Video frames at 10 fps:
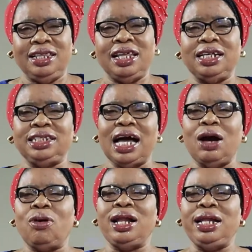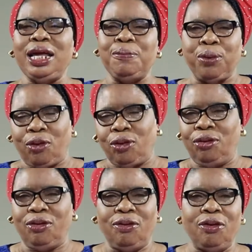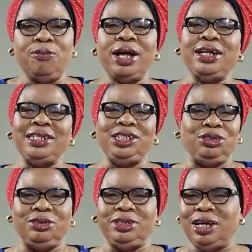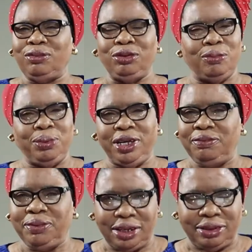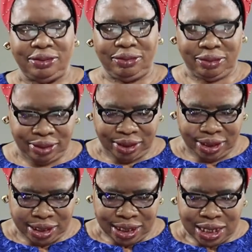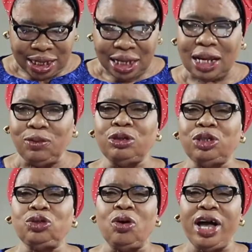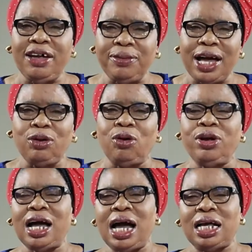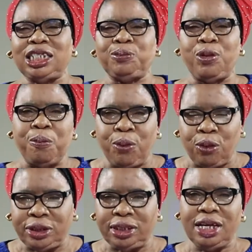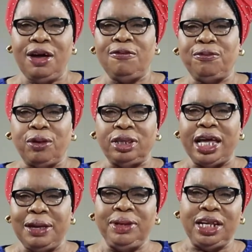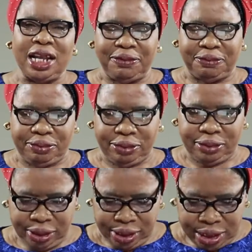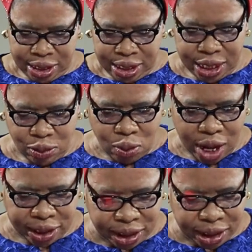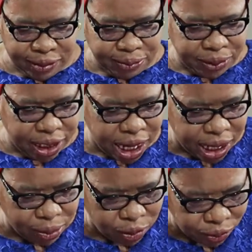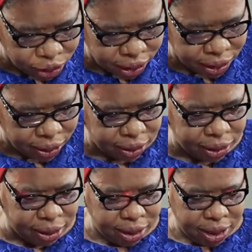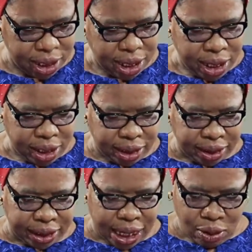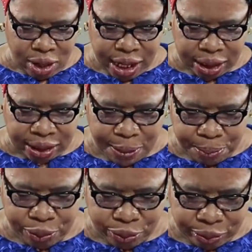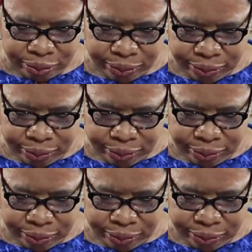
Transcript: that our labor over these children will not be in vain. That whatsoever God has purposed for them in life, they will achieve in the name of Jesus. The second example